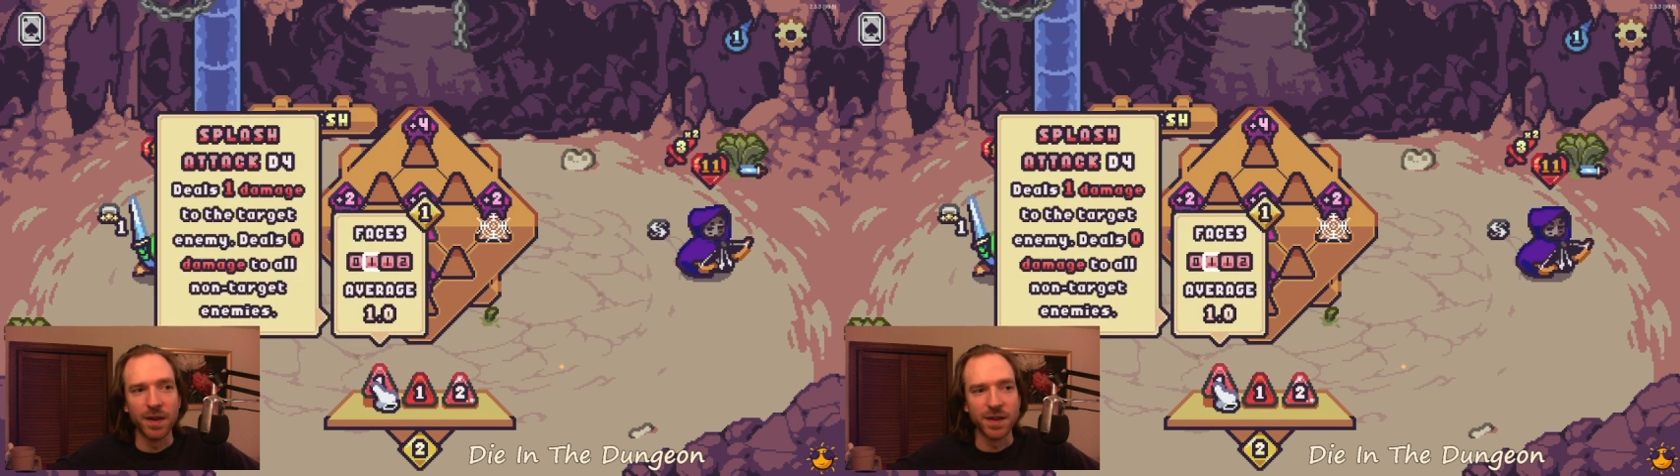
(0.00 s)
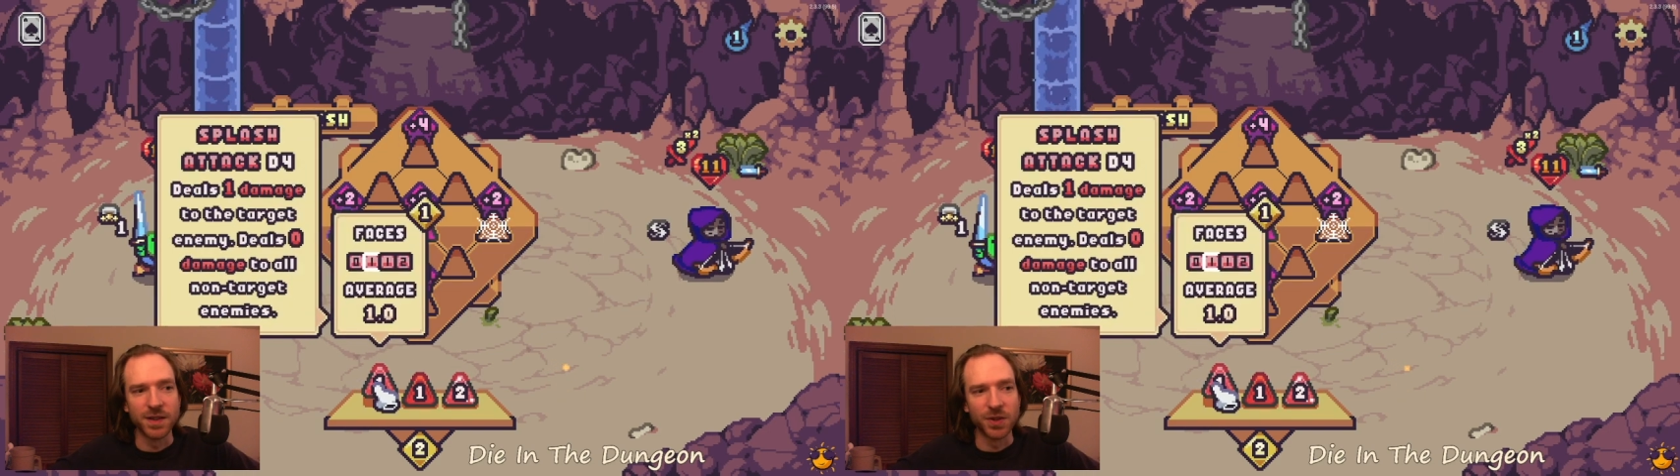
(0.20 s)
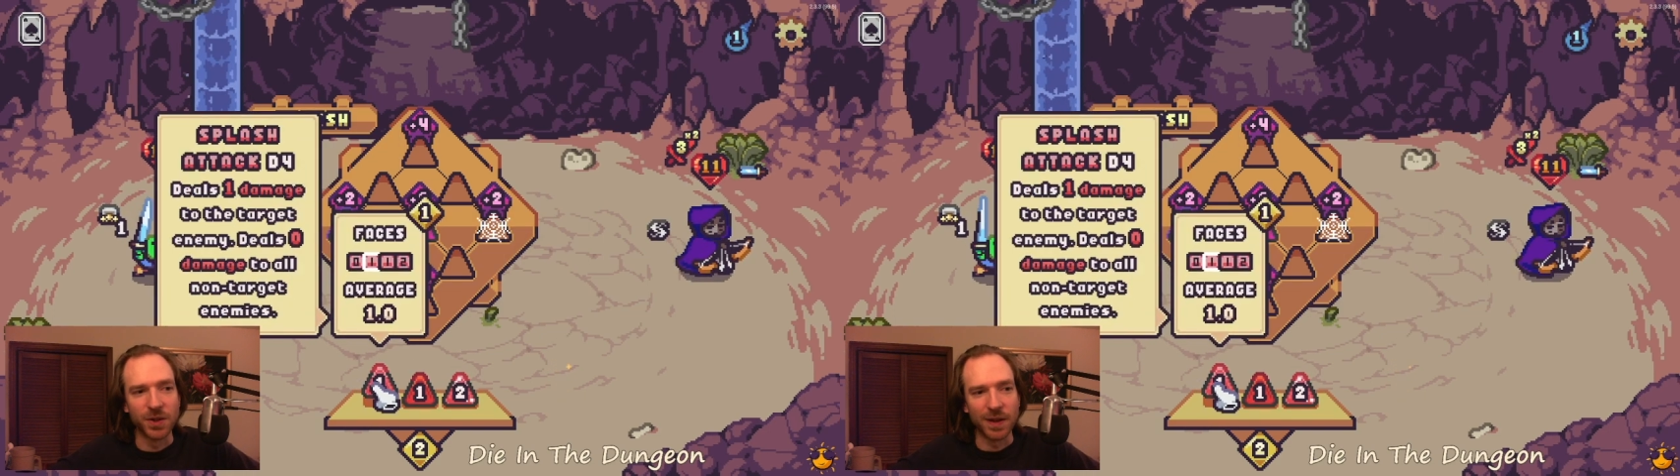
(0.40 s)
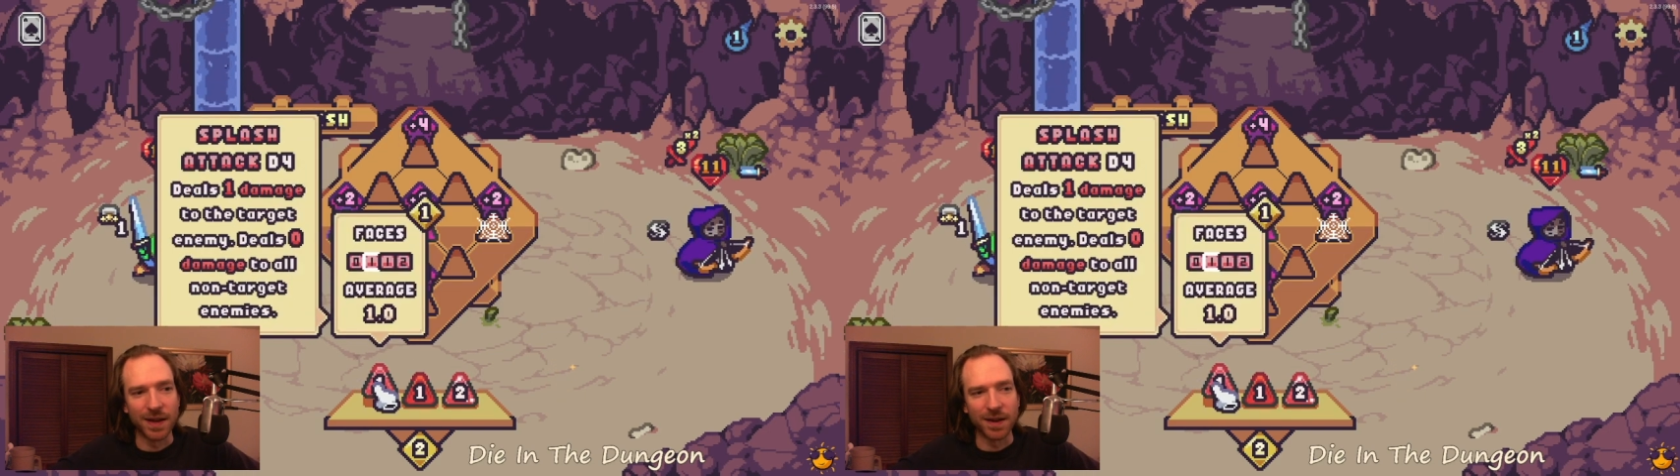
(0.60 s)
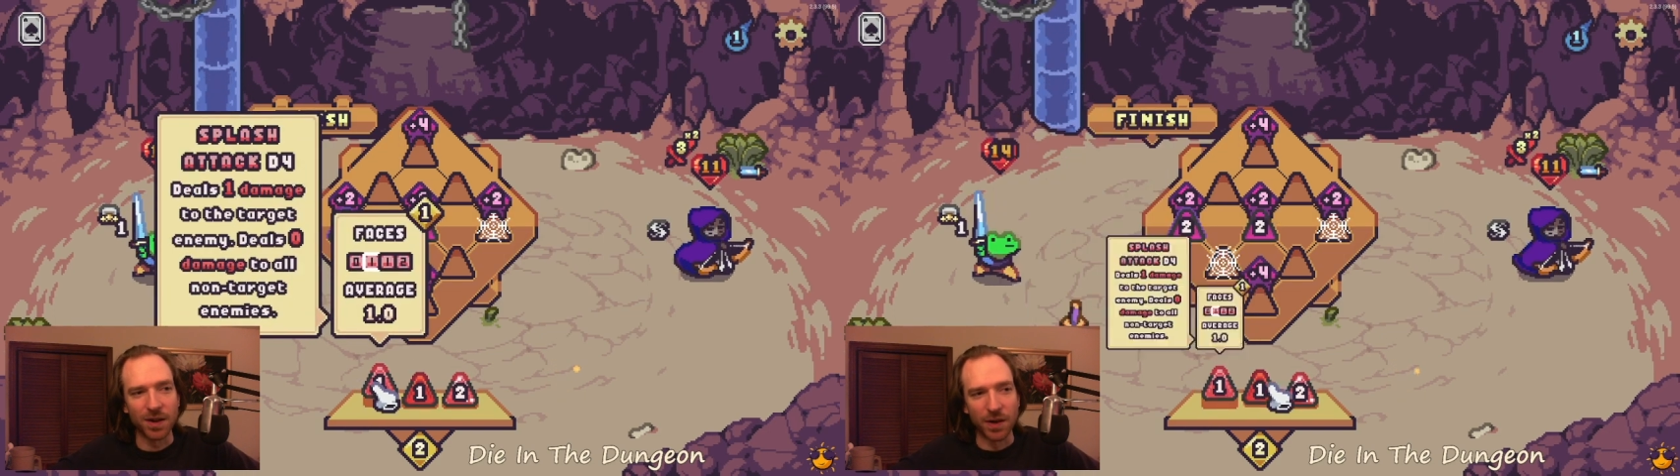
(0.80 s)
And so you're
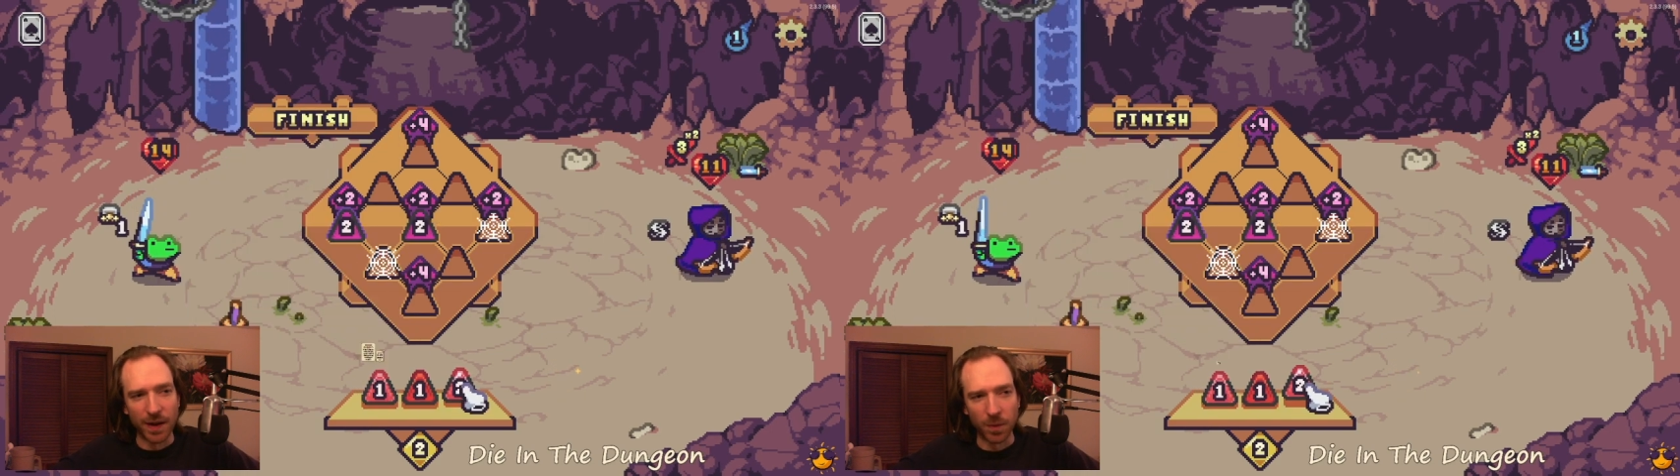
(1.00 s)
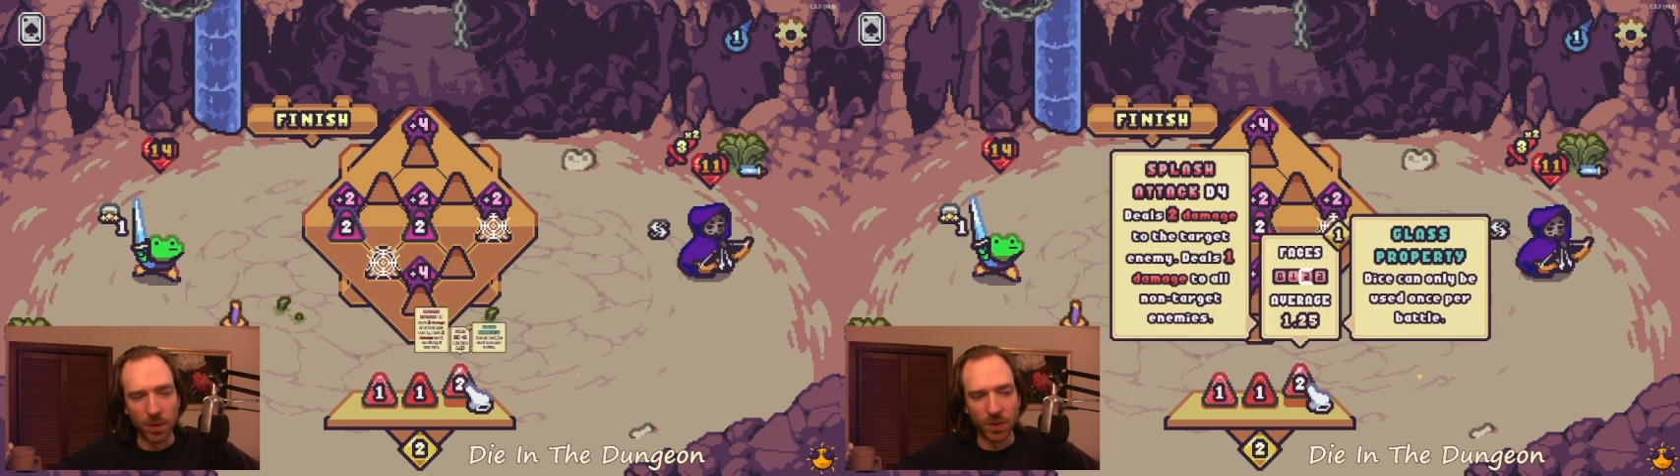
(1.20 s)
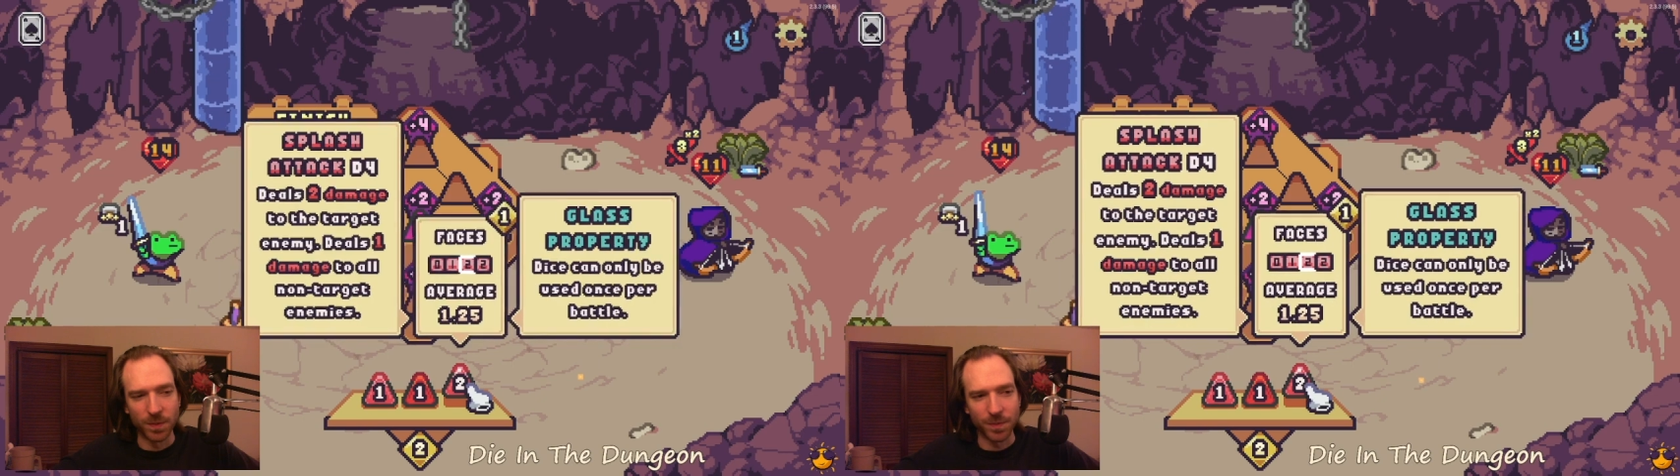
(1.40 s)
like, all right, well,